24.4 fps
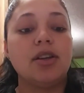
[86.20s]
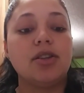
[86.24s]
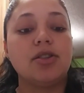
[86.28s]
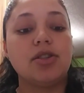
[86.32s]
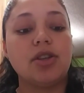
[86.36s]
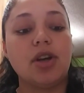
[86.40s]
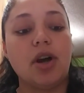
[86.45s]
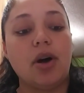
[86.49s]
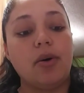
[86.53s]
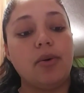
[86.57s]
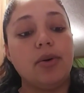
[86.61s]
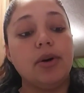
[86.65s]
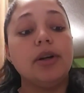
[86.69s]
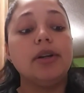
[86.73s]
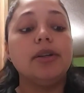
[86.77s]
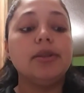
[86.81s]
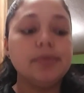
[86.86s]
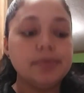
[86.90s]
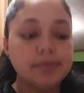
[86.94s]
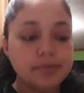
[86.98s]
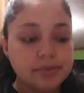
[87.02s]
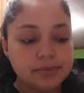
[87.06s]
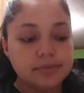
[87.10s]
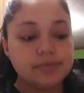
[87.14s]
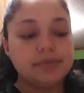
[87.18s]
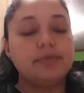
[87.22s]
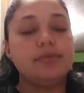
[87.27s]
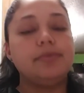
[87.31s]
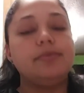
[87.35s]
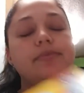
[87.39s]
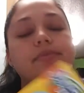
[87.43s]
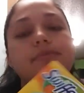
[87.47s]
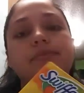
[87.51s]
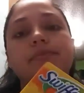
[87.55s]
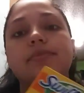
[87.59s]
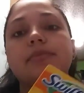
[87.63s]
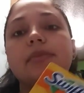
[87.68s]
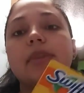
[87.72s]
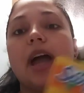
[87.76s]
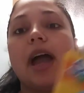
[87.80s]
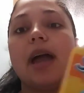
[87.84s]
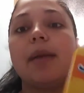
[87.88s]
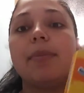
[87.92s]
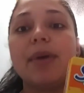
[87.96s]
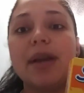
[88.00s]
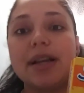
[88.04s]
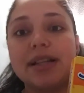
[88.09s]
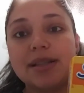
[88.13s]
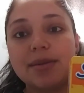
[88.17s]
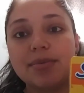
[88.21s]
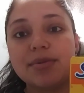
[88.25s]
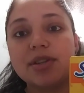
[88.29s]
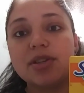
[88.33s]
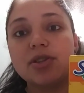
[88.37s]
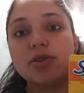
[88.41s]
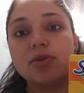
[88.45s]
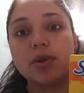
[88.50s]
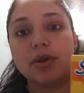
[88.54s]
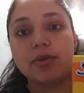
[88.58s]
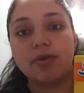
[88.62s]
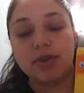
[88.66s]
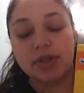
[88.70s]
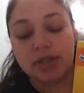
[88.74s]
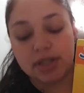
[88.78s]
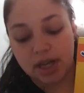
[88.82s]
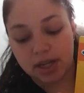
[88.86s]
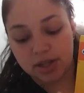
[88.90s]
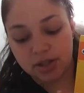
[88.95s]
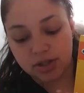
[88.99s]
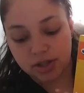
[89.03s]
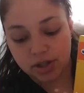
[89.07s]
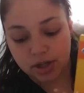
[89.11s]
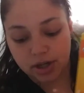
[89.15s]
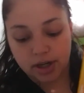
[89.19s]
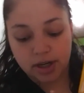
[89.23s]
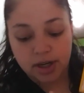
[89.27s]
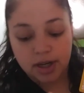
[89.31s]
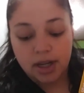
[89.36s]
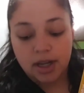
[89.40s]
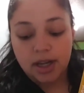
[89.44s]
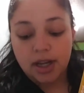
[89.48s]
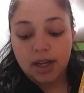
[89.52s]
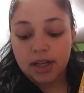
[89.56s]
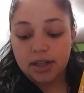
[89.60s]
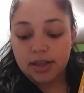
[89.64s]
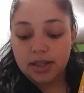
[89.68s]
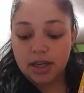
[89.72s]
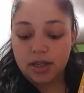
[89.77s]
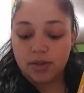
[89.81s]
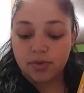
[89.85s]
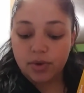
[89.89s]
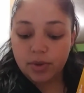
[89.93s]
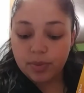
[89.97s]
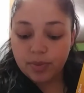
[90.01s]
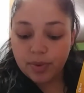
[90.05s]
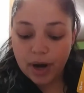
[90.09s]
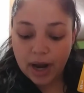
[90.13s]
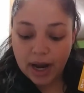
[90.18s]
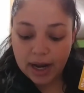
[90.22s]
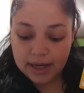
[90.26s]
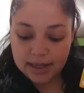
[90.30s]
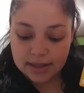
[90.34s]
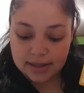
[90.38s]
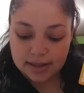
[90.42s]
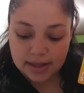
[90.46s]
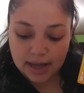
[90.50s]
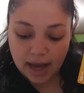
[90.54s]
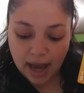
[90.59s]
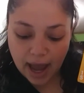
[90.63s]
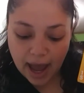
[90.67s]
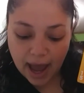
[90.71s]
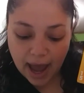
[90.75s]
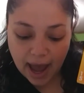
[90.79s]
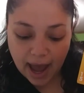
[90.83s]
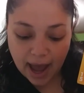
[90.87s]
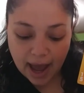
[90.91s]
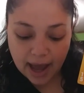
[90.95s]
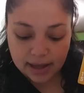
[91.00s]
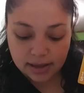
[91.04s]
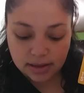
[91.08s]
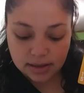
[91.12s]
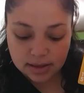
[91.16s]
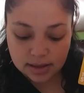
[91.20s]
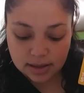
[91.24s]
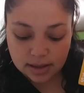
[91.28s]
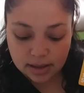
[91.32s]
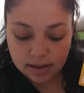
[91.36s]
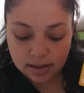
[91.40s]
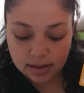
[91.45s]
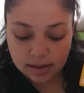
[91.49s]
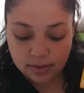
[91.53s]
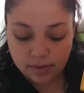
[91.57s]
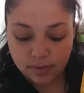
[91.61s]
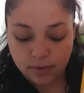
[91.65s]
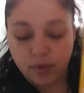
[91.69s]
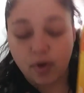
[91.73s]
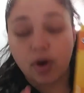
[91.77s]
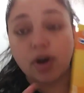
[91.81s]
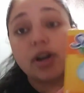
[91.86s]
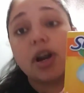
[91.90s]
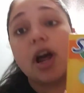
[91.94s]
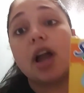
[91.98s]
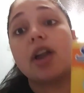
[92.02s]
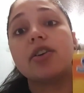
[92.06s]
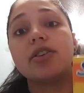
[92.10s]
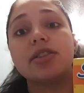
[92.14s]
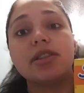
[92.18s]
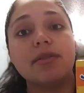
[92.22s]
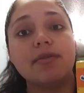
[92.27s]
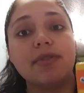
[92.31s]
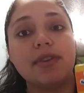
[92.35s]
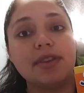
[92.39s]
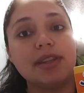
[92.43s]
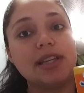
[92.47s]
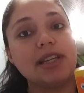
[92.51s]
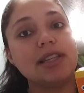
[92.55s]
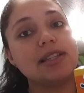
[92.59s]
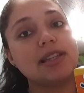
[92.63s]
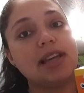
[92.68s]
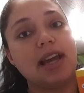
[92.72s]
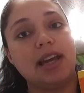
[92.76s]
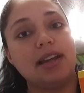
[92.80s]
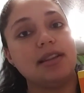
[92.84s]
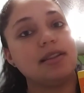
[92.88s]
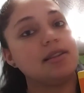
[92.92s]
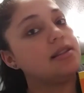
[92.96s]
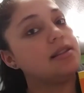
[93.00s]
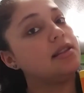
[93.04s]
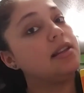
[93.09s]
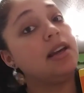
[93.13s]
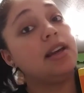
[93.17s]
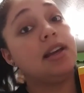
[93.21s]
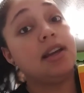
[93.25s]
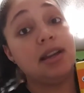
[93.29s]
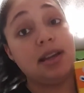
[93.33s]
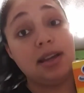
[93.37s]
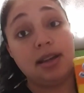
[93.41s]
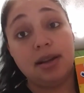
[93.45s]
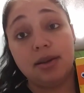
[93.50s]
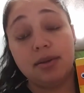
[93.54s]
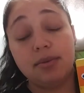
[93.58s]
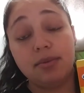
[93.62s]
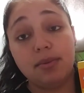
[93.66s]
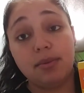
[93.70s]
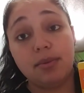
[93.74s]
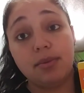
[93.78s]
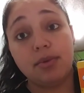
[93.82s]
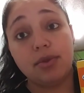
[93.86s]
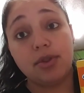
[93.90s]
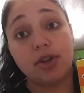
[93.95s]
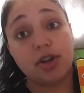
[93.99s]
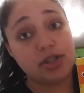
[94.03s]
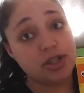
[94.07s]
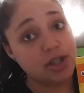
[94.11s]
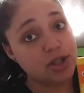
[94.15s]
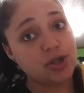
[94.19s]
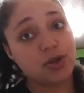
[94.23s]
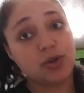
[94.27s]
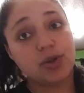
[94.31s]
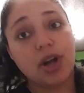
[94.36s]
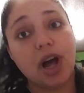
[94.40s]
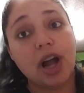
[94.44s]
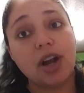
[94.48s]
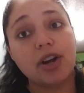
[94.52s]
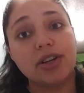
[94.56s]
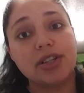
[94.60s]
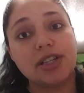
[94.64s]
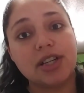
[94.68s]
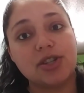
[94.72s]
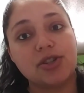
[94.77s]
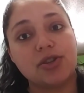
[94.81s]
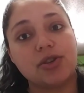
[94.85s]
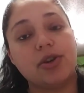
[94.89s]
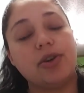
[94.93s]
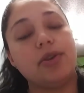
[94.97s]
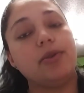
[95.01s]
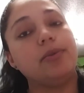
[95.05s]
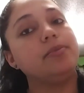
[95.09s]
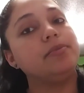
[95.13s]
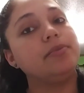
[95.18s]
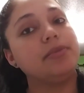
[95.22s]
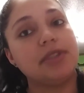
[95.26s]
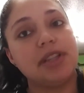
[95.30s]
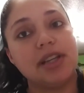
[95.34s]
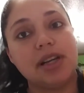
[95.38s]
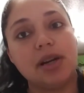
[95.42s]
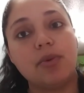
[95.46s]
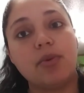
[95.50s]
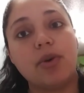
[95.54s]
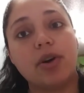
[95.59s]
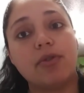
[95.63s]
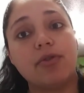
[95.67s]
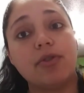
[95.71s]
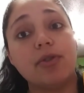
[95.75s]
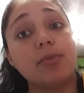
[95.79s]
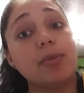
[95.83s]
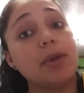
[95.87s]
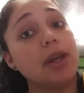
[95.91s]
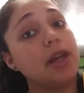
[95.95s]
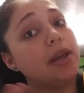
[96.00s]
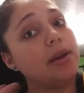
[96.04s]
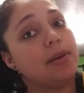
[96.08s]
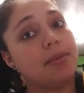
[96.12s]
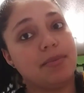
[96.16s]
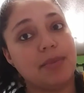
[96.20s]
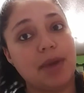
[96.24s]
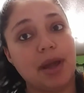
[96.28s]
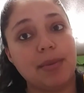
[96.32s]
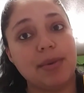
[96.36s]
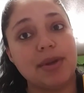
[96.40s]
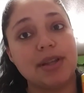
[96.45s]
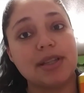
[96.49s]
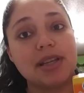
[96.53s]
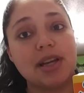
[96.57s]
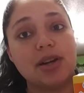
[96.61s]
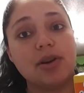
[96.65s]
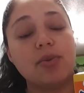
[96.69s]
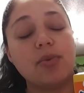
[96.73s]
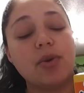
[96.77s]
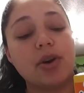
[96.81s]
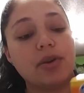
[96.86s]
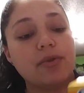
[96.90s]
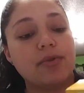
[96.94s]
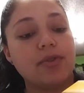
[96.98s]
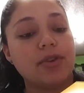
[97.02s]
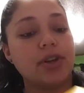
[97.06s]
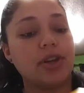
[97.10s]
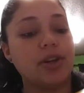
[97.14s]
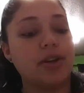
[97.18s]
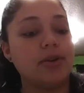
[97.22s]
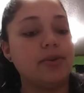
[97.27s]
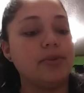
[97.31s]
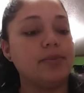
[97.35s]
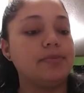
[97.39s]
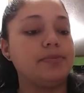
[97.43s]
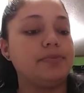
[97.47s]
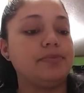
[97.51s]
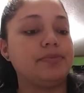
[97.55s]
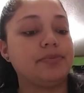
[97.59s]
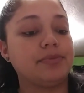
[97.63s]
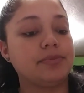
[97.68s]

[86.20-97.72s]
So, I picked up the Swiffer Duster. These were priced at $4.50. There's a $2 digital. Didn't work for me. Maybe it's going to work for you.